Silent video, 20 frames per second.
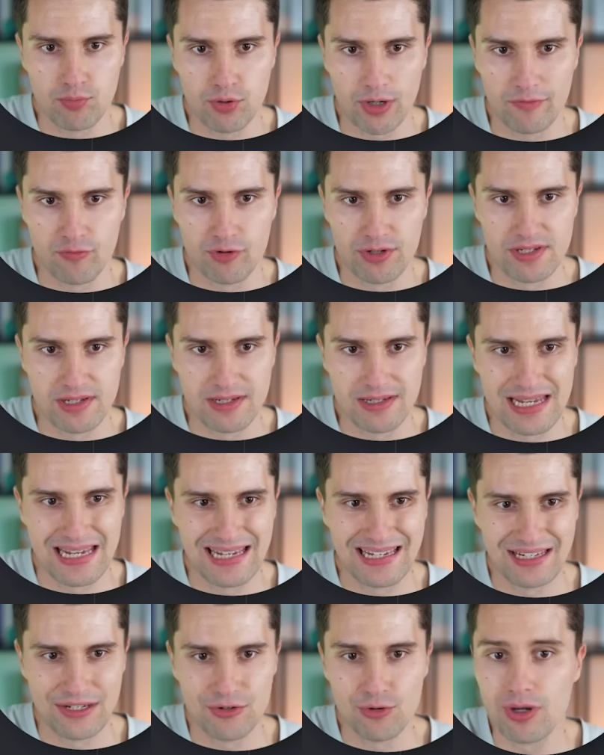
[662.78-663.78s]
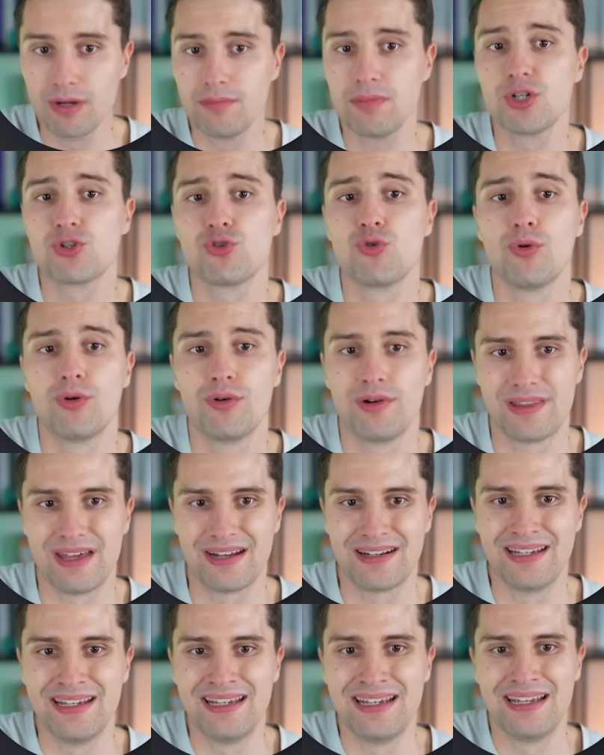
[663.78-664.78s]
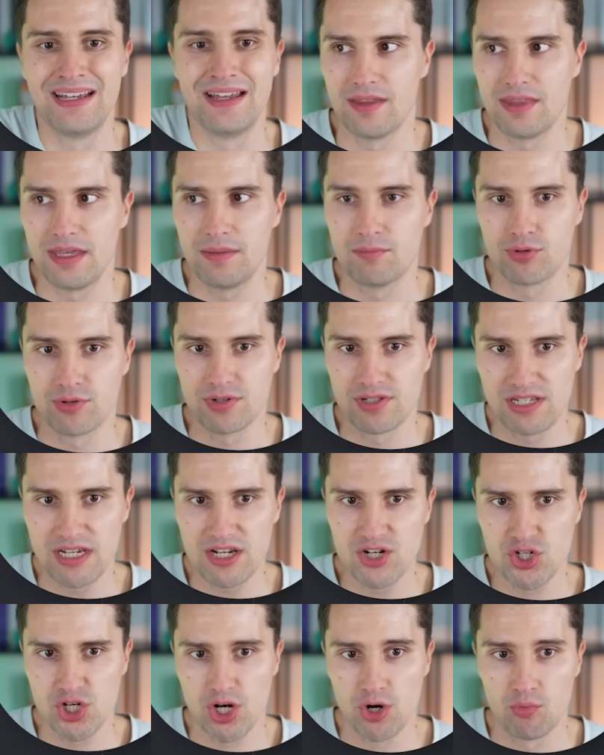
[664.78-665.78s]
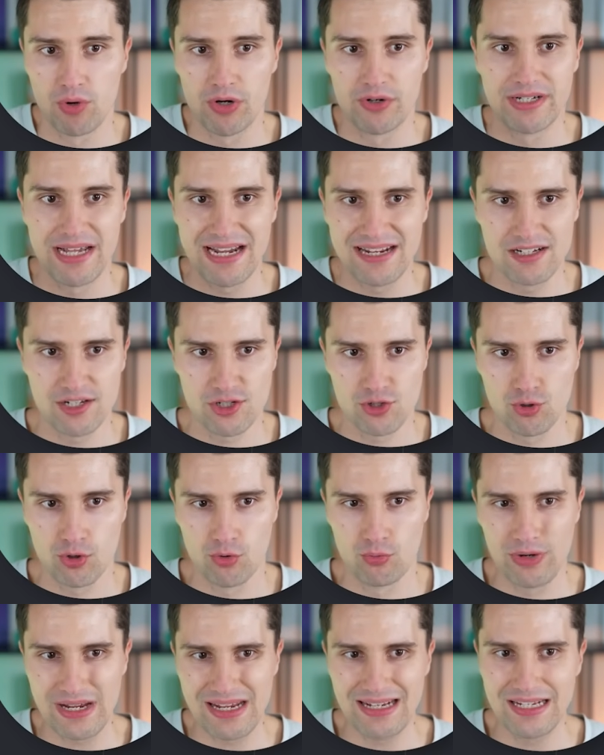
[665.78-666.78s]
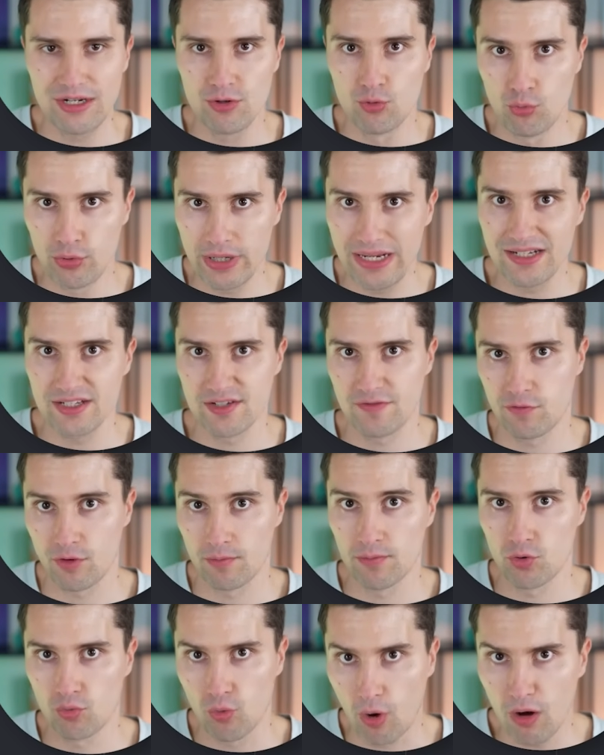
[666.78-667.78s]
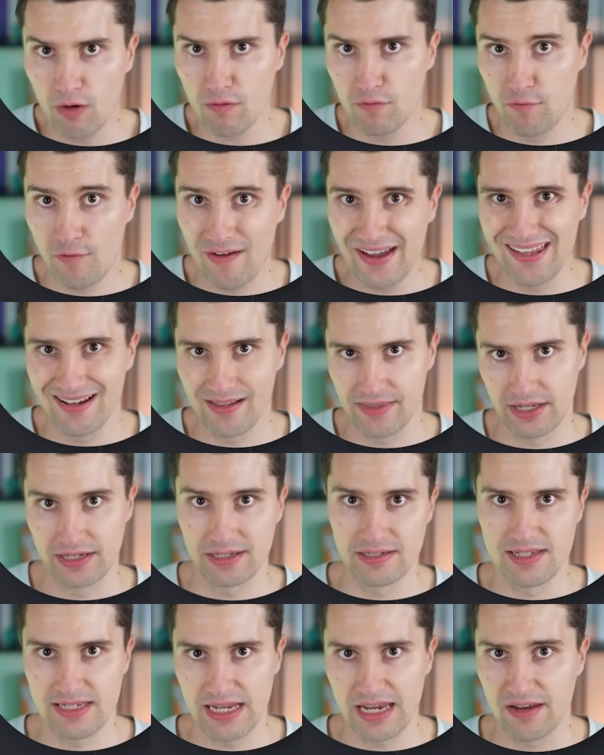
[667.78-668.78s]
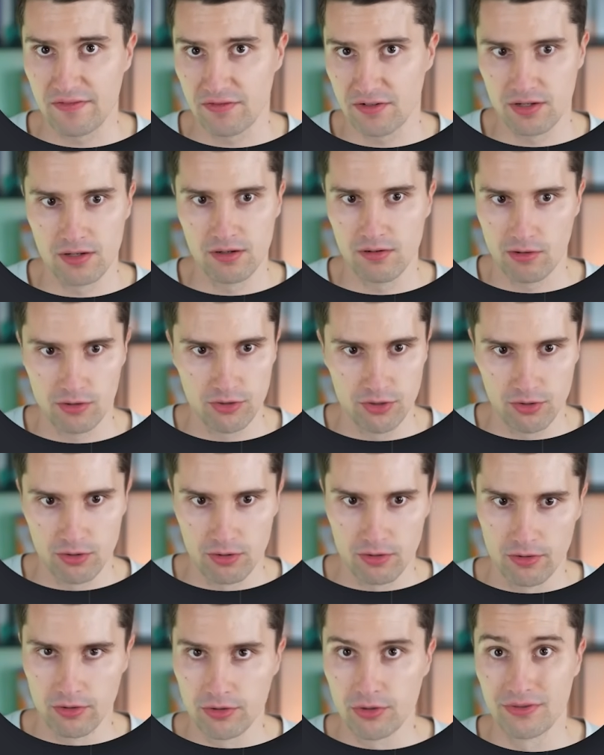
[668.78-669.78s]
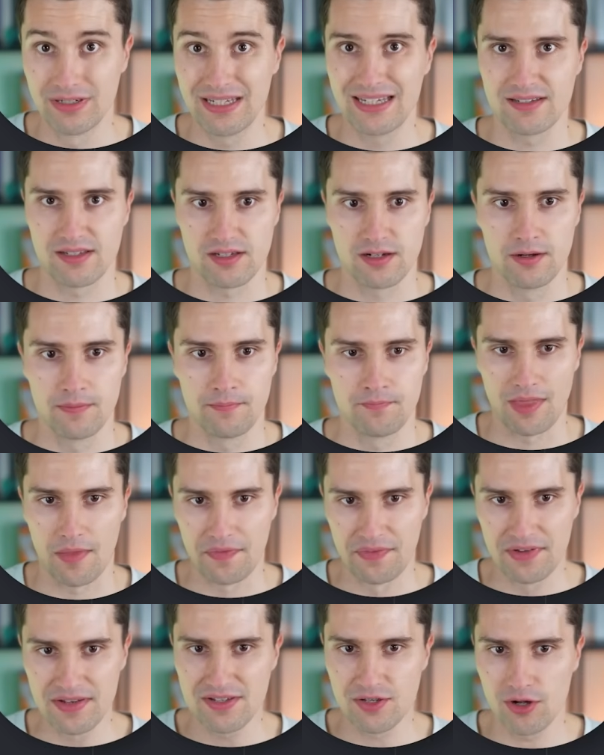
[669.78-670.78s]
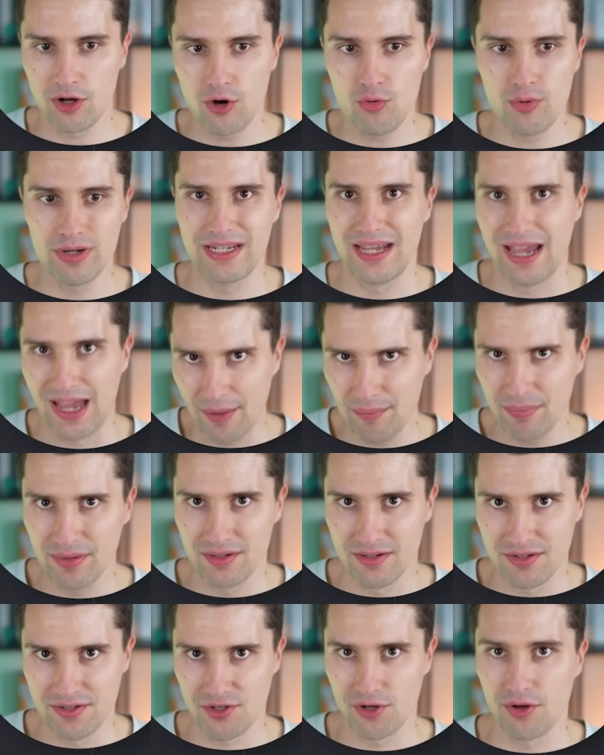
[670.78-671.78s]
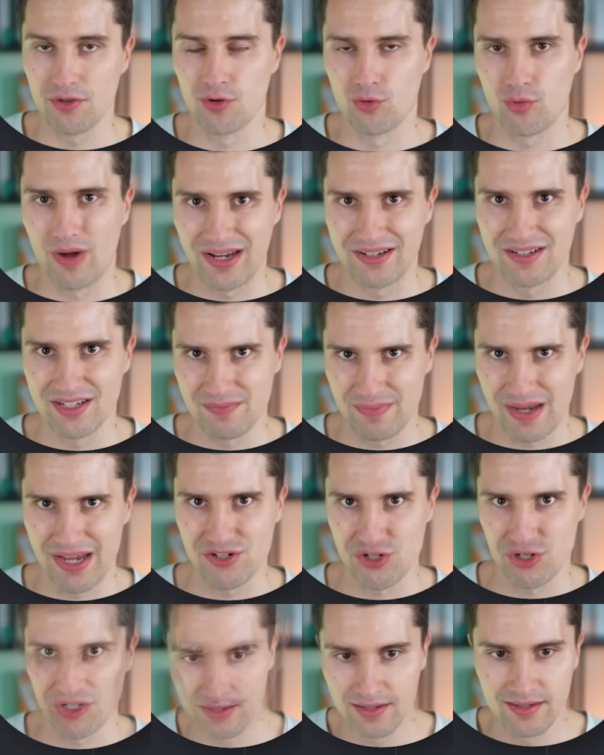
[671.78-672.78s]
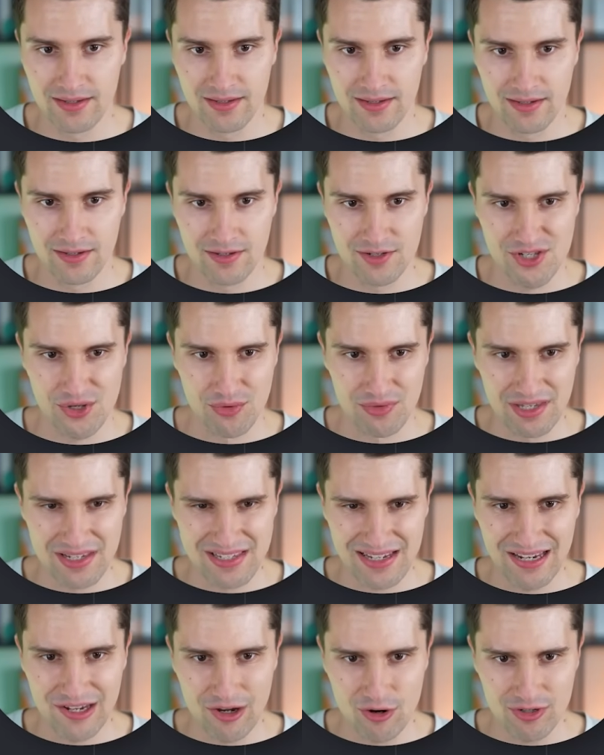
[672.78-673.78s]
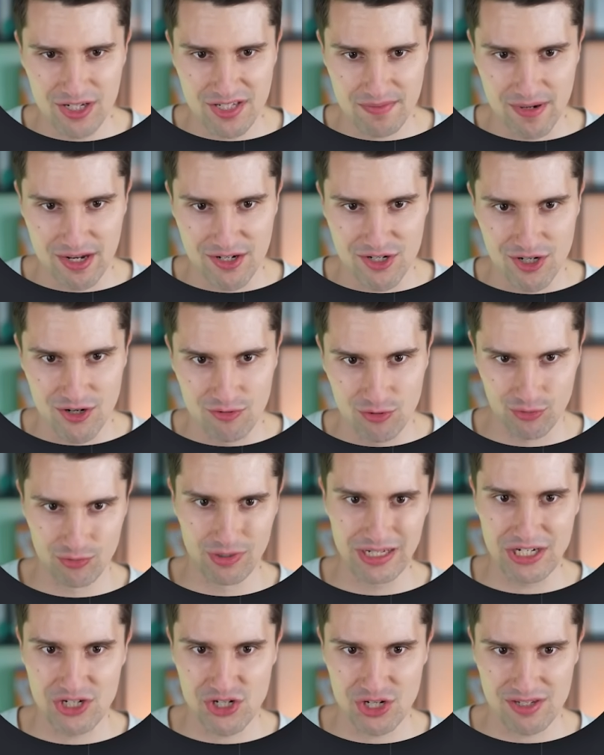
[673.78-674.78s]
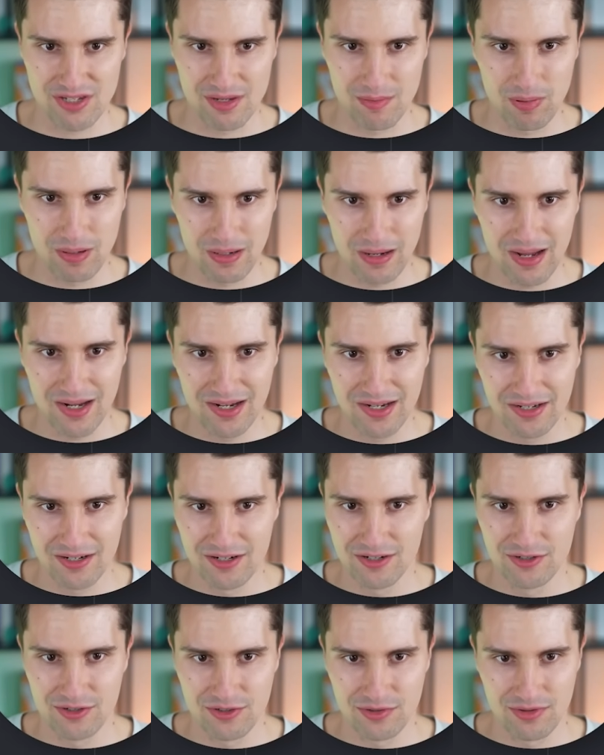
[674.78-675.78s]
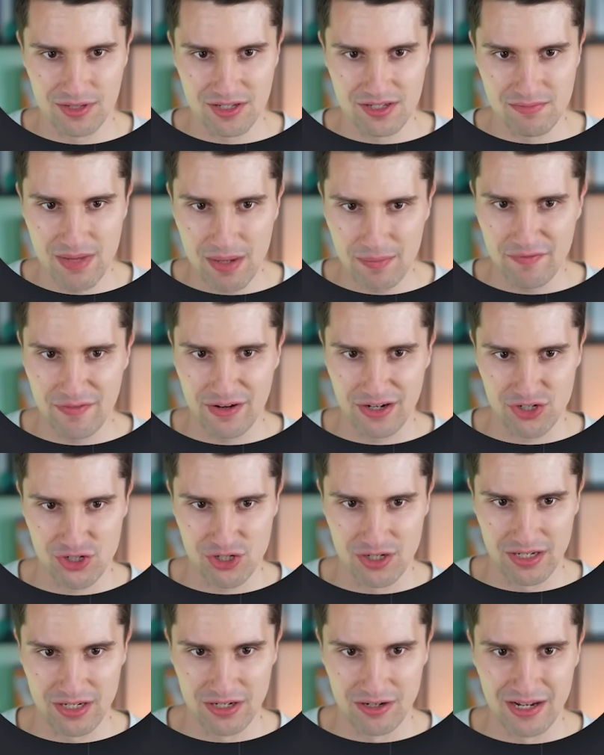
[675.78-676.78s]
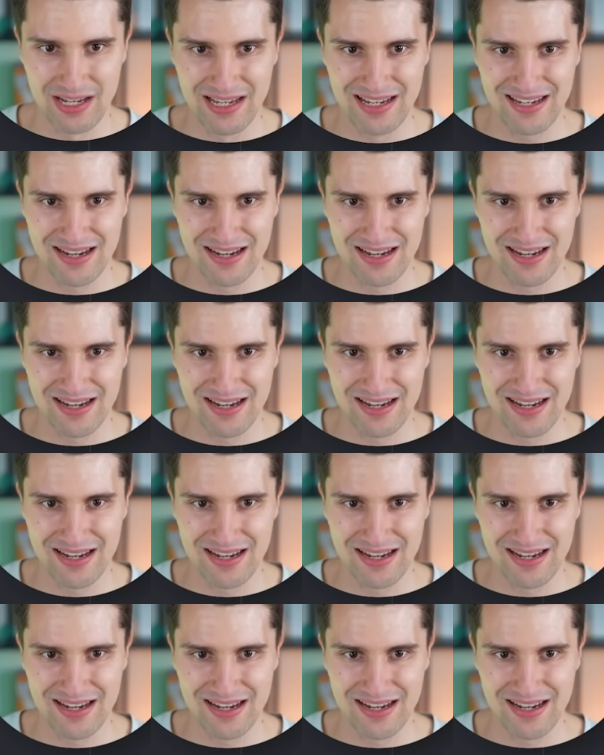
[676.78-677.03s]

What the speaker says: preferences. You can be sure that the procedure where data store really reads from the raw file that it saves on your disk, that this already happens on the right dispatcher here. So this IO dispatcher would really just apply to this map function here.